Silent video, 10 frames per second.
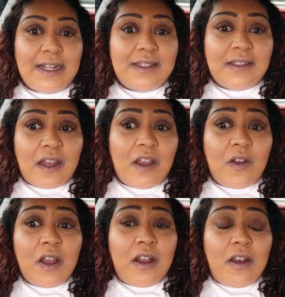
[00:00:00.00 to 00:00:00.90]
It's
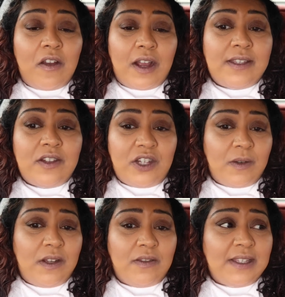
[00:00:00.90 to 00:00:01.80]
so nice and
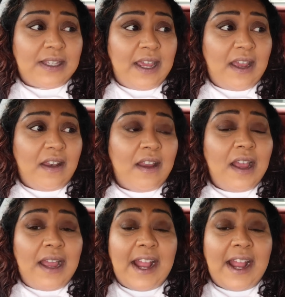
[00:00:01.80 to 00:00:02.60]
dewy on the skin.